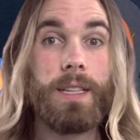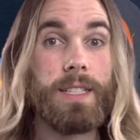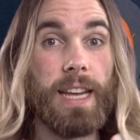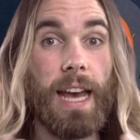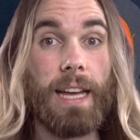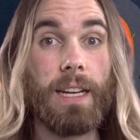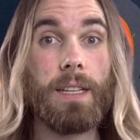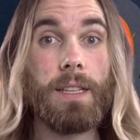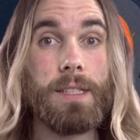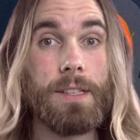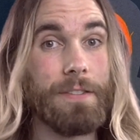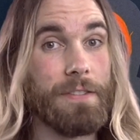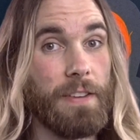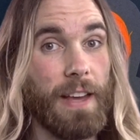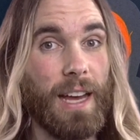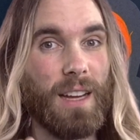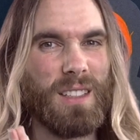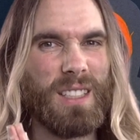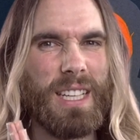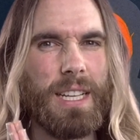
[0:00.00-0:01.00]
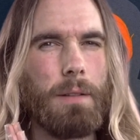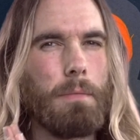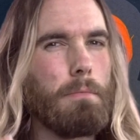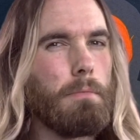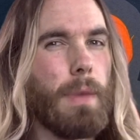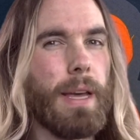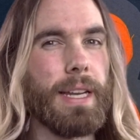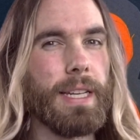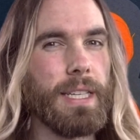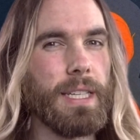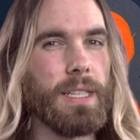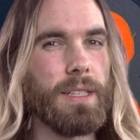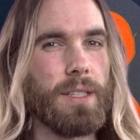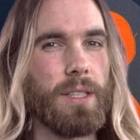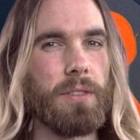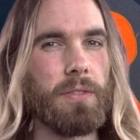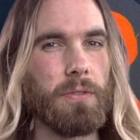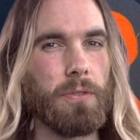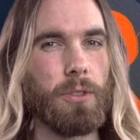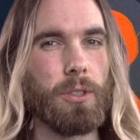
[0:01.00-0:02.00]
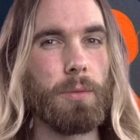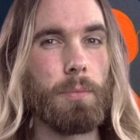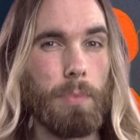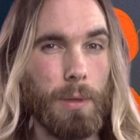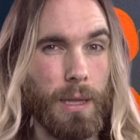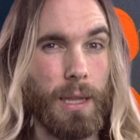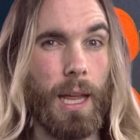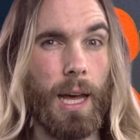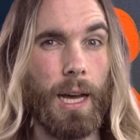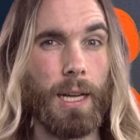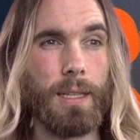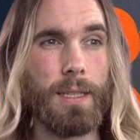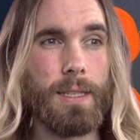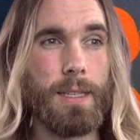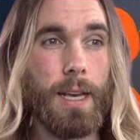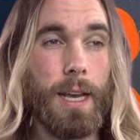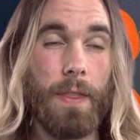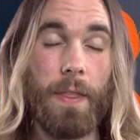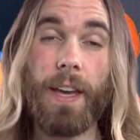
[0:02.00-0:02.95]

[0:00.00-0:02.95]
Tannins are found in many different plants.